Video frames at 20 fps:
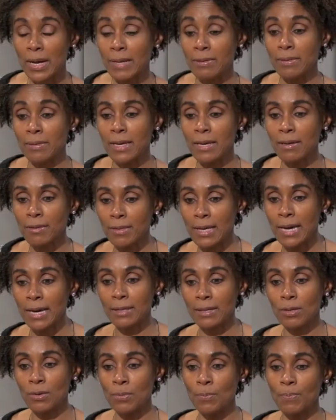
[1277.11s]
i think
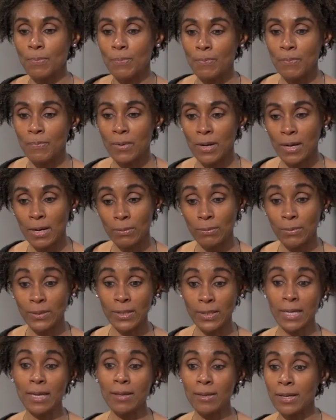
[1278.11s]
that you i would
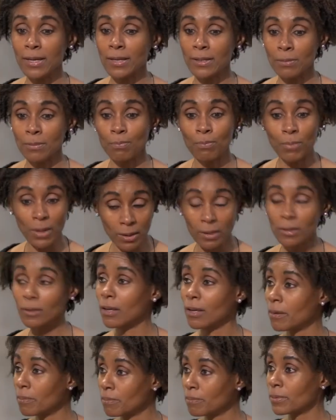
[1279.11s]
say this buckle
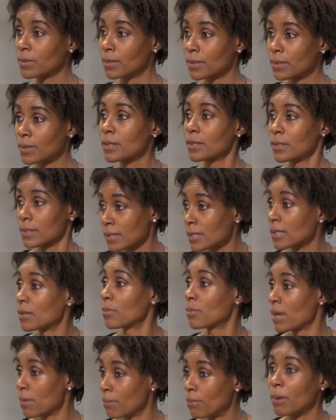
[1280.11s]
up because it's going
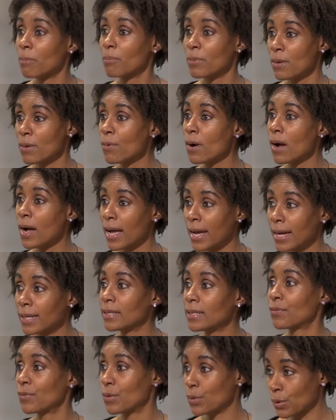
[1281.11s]
to be a bumpy
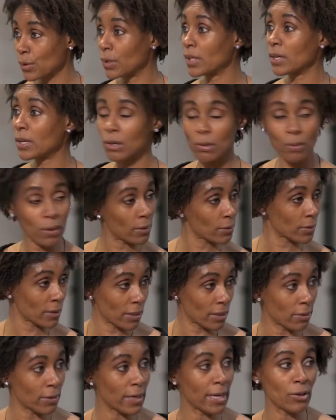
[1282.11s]
ride if you're going to go out
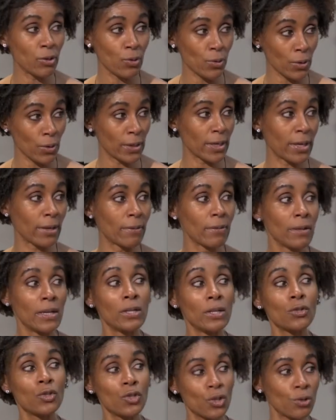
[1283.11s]
there and you're going to
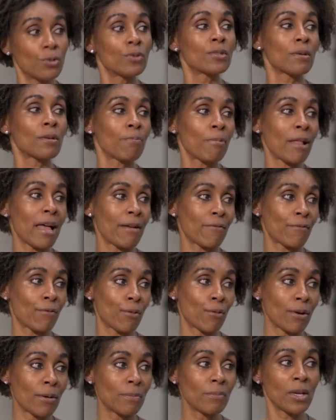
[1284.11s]
choose a
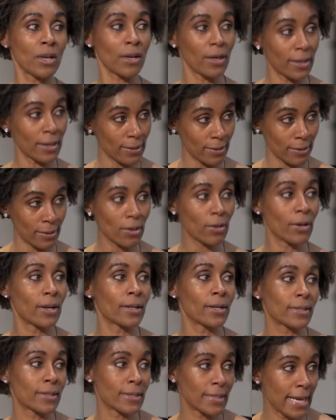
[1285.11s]
platform. You gotta you
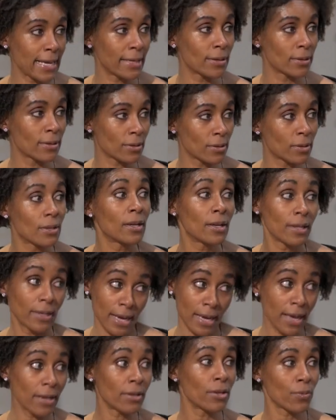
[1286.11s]
gotta stand, stand behind
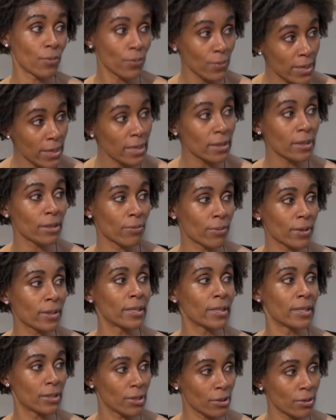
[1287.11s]
it. Yeah, you yeah. really
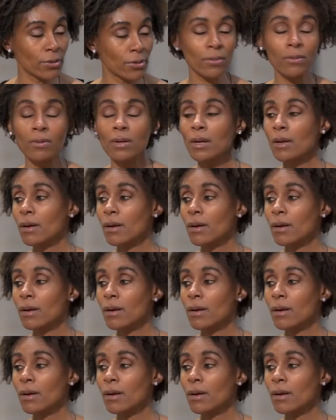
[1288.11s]
really do.